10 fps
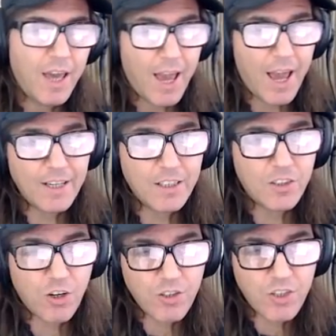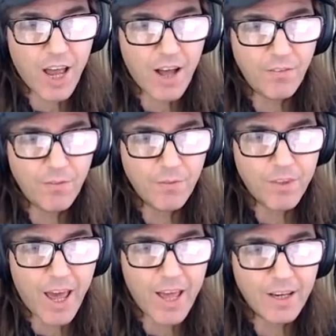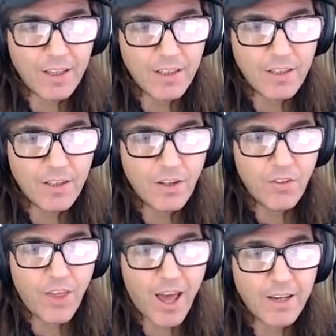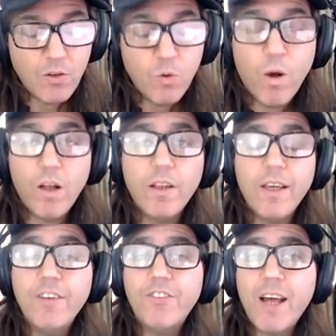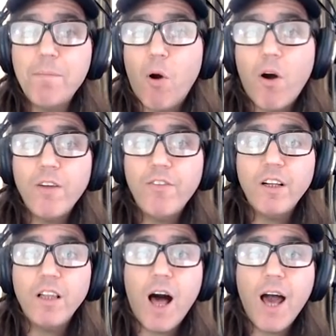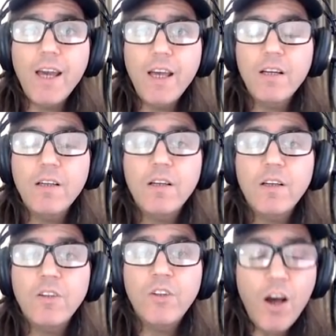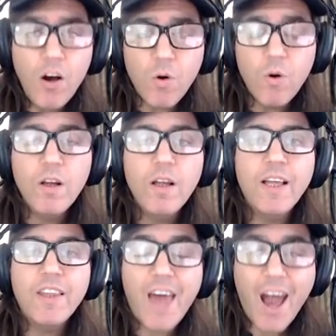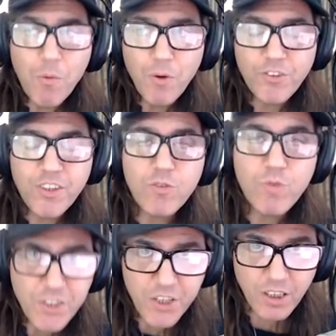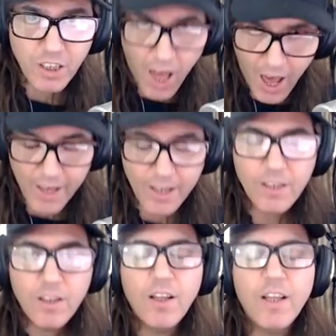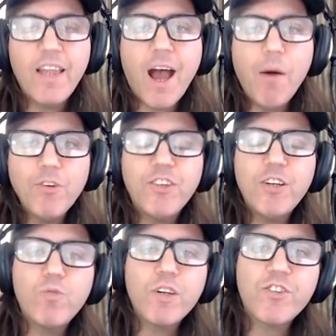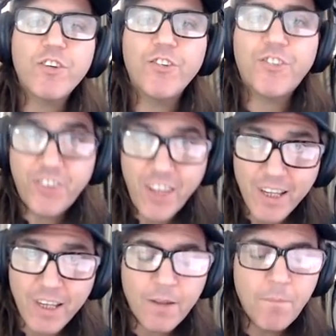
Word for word: And it turns out that that well, is that part of it a lie? No. That was the original lie. That was the original sin.